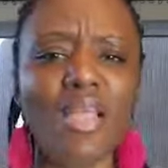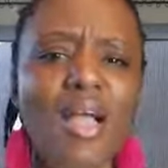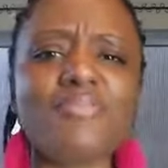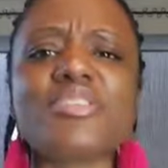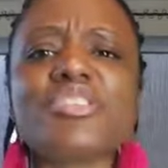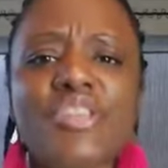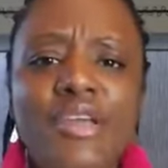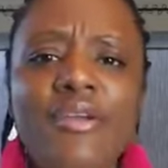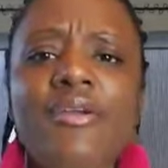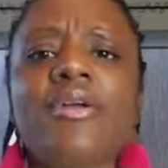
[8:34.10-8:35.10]
I'm just
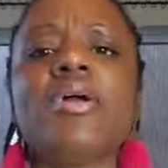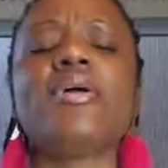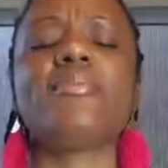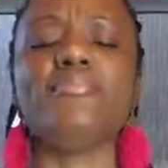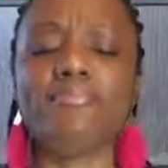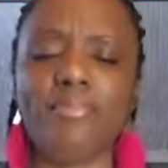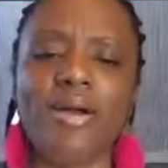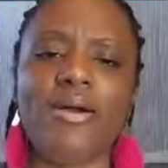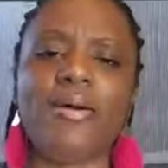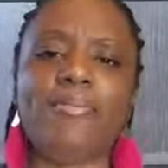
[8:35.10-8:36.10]
sharing
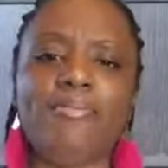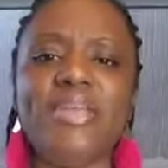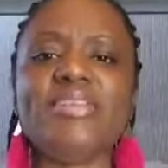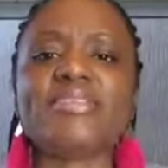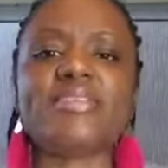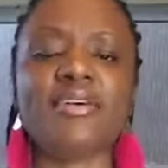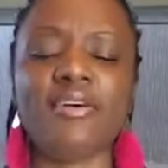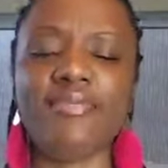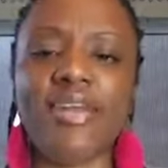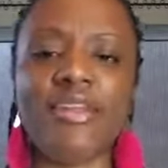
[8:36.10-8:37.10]
uh, pieces
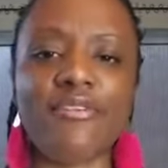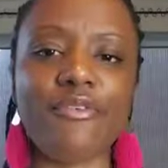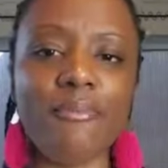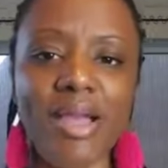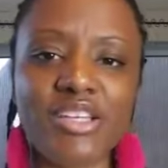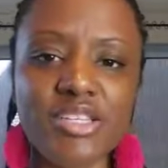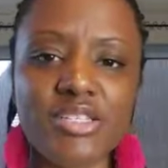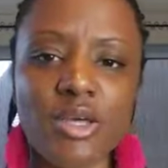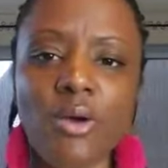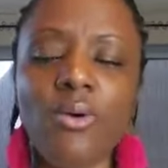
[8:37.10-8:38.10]
of that information.
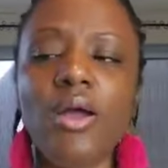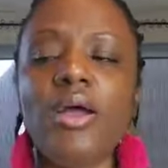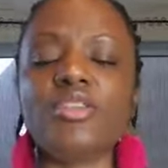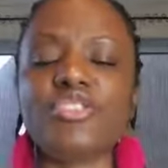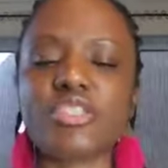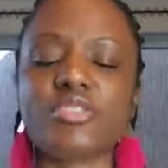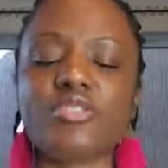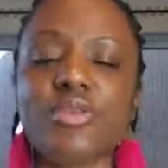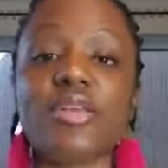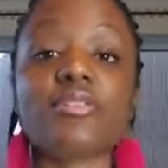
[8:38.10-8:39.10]
So
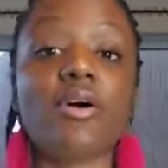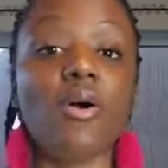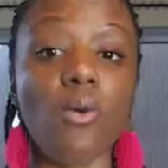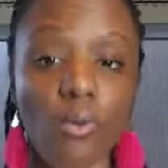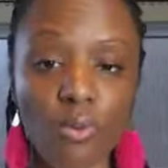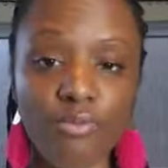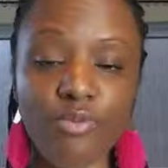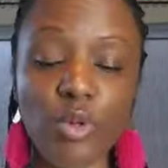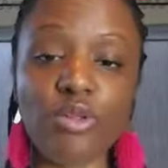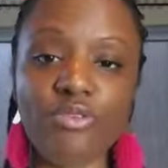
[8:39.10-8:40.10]
just to get the whole
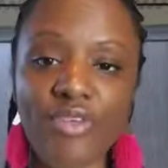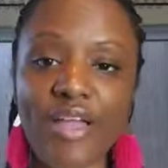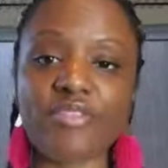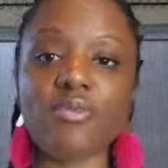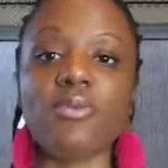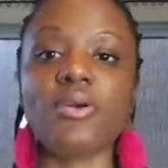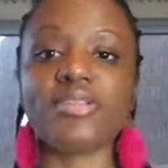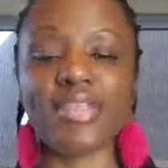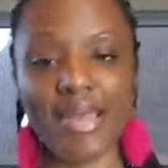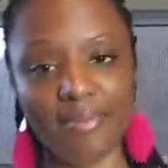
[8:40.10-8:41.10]
full effect of what
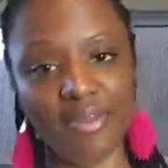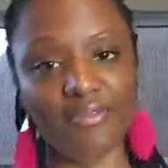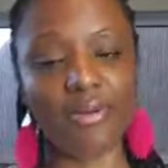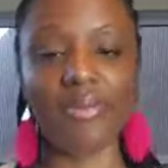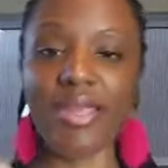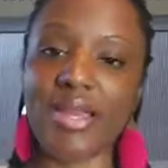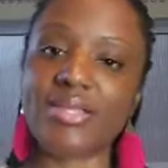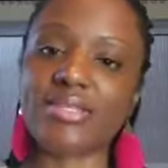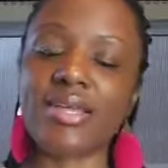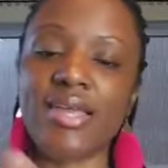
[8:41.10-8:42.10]
is happening from
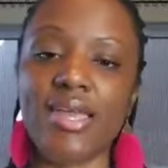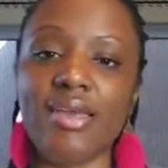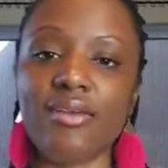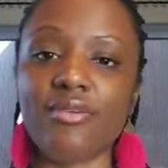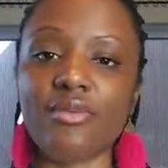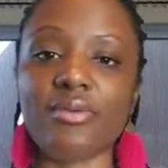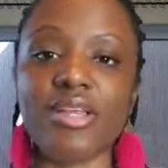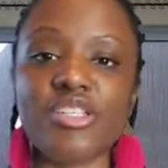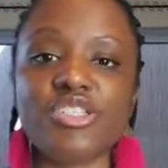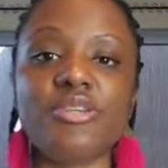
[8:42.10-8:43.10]
beginning to end of the
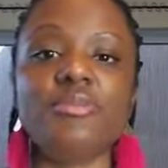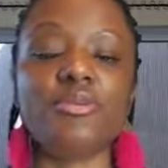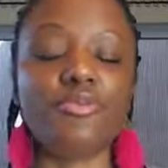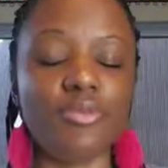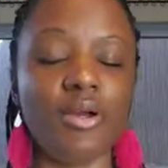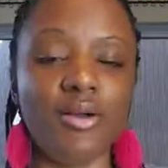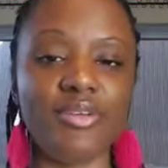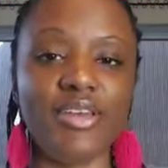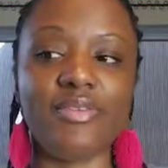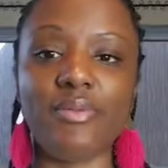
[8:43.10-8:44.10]
relationship, you uh,
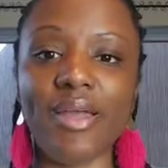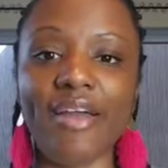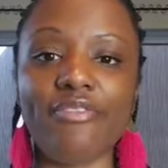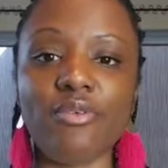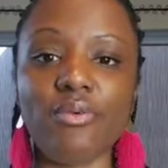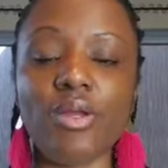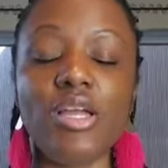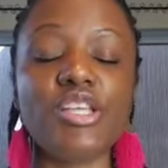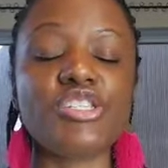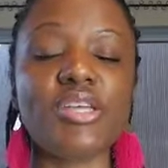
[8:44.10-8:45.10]
definitely would have to
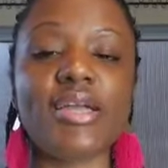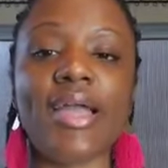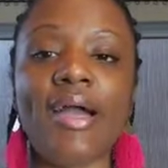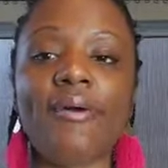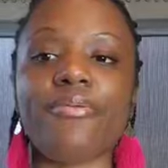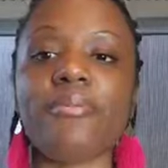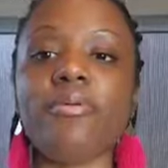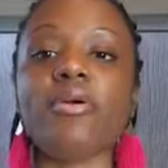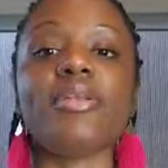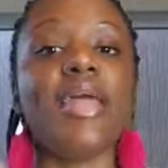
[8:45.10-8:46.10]
check out the
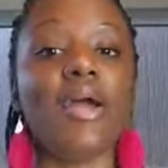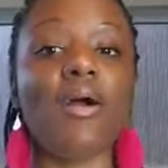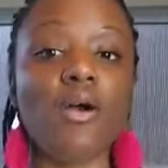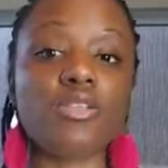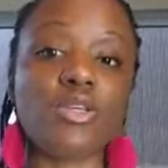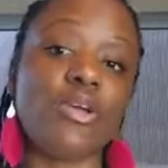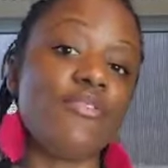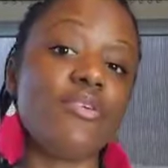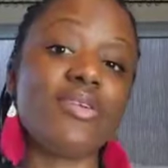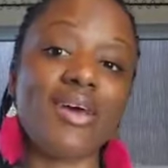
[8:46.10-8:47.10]
book. Now, also,
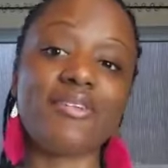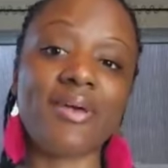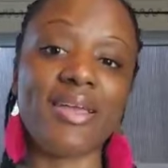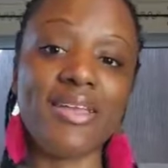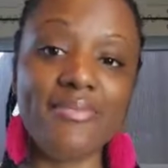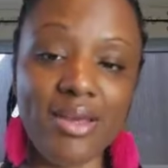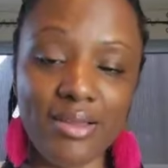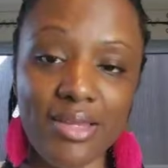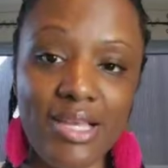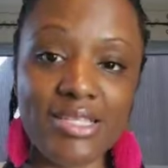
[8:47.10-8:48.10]
if you're not on my
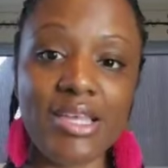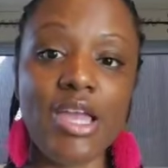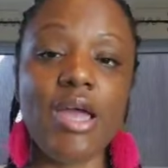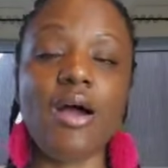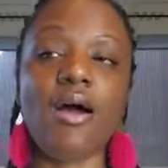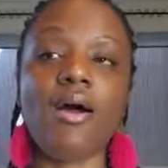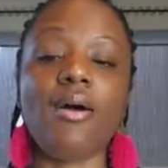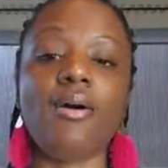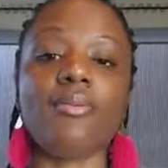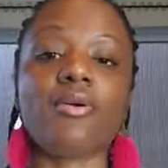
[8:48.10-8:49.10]
email list,
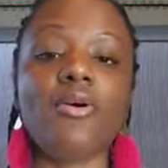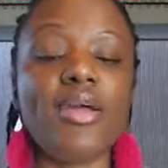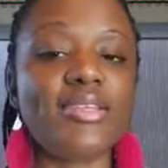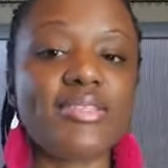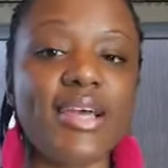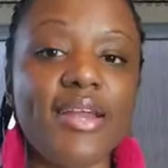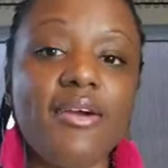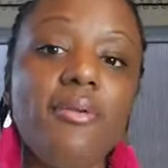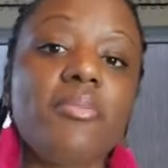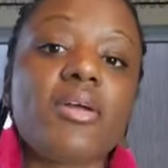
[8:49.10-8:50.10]
um, go ahead and sign
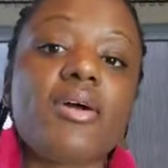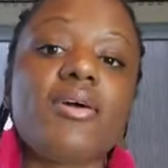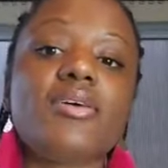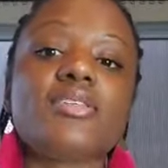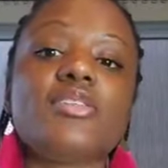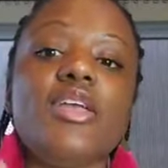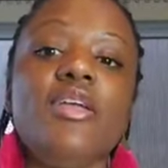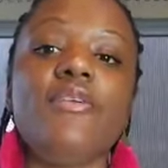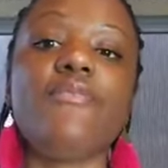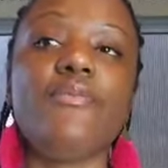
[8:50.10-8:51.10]
up because
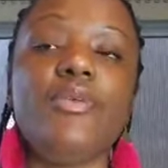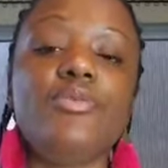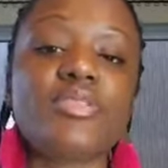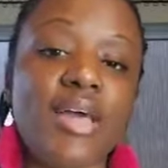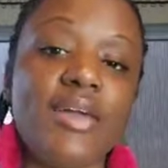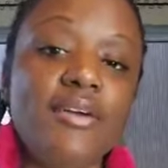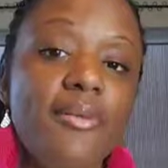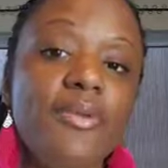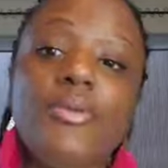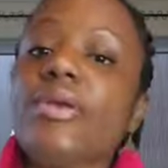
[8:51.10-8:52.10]
if you sign
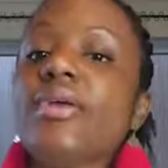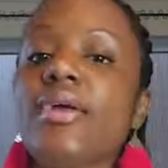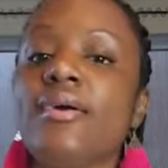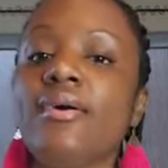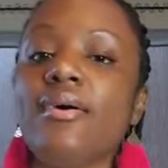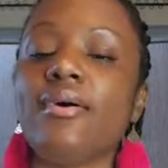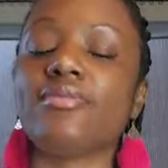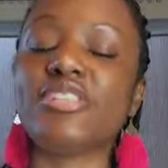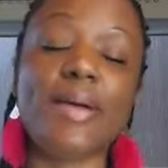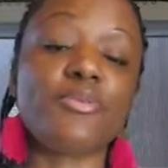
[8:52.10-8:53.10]
up, you get uh,
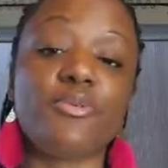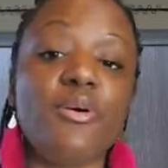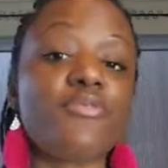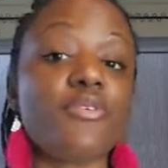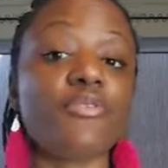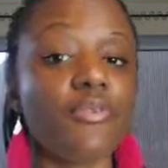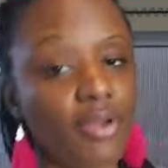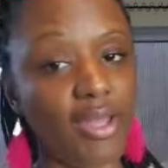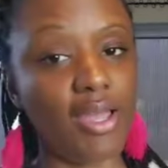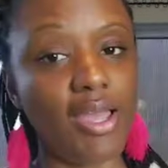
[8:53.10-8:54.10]
chapter one for
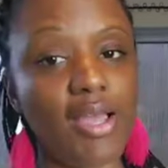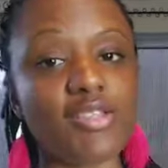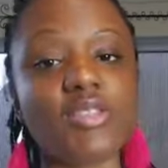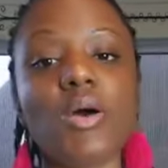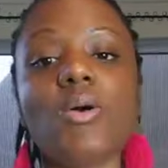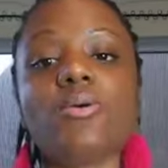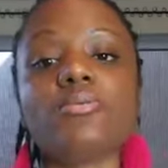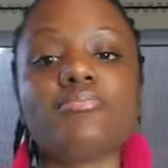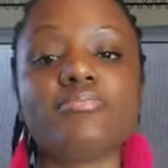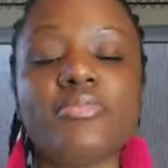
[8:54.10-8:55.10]
free.
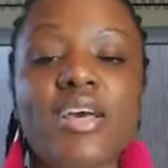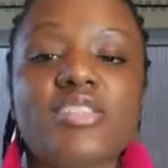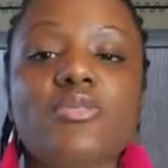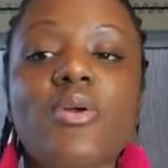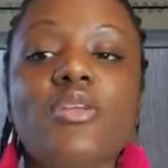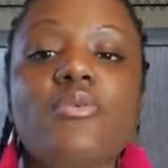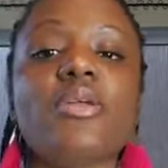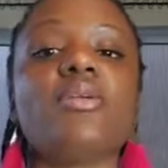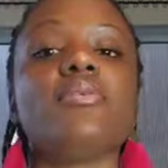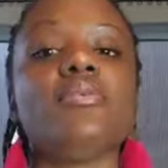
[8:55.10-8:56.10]
So that's the way you
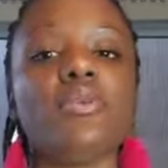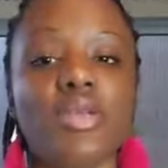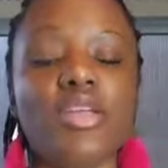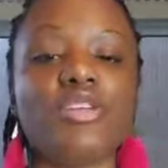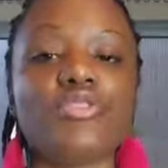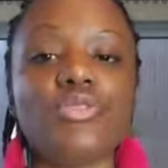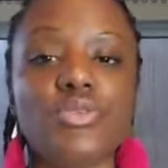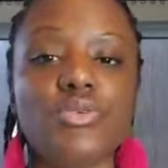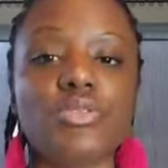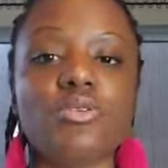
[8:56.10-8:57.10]
can, you know, get
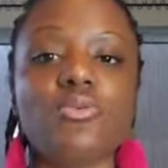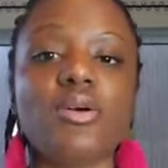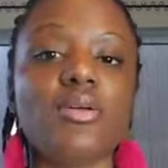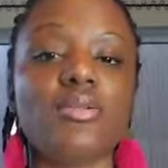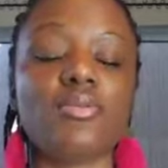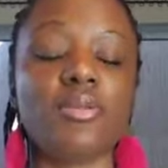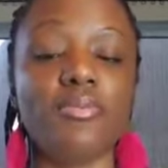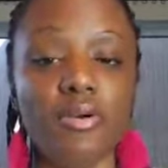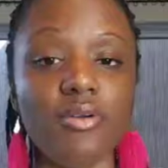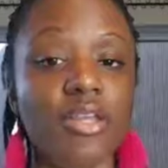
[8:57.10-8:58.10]
introduced to what the
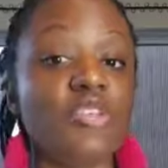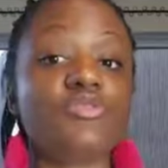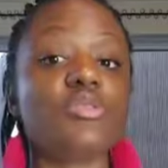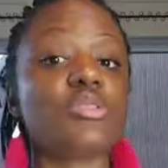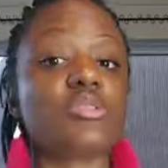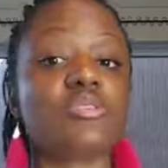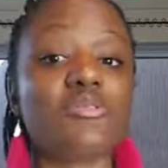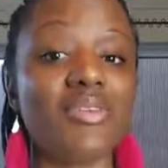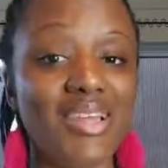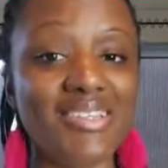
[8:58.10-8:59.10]
book, introduced to
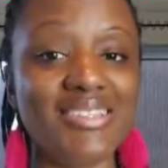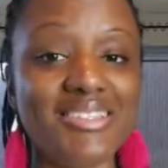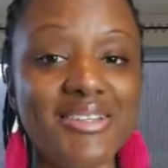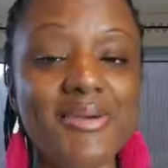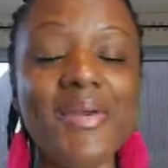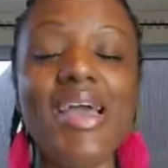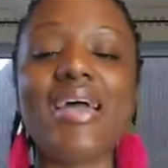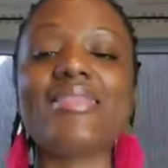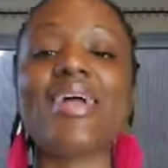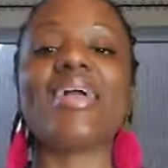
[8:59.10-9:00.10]
the relationship
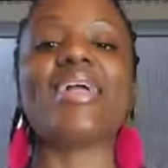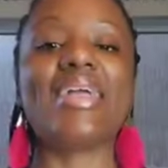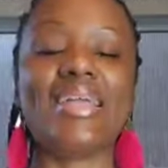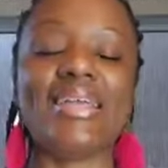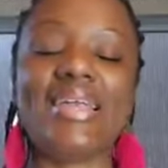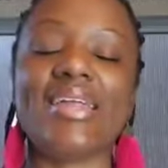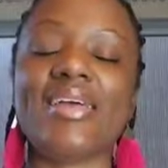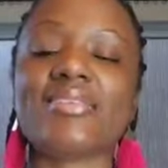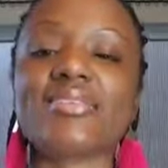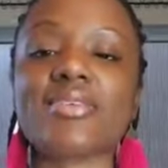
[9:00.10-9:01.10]
that
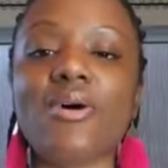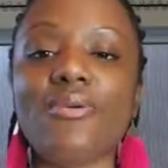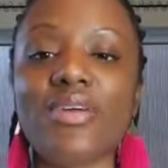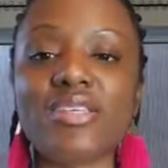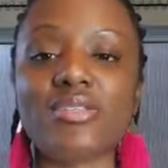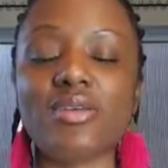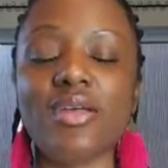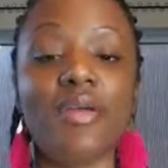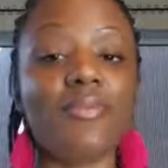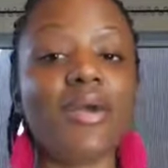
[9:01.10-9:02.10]
ended. And so that's
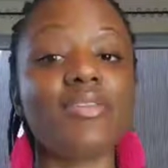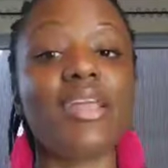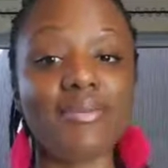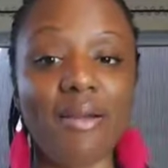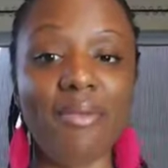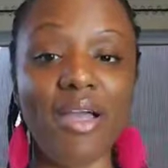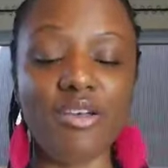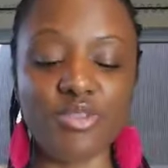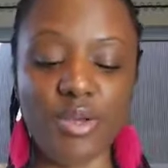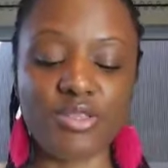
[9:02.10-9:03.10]
in my link in my
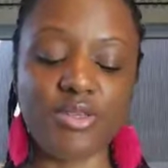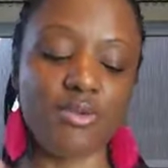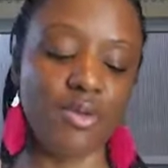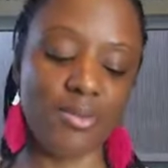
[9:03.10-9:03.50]
bio as well. So the